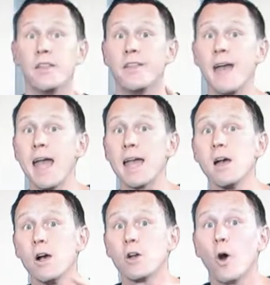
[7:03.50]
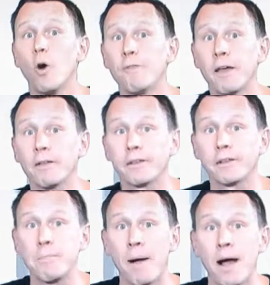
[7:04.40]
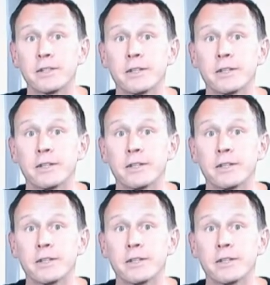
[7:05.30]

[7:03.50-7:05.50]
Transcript: Then they covalently bond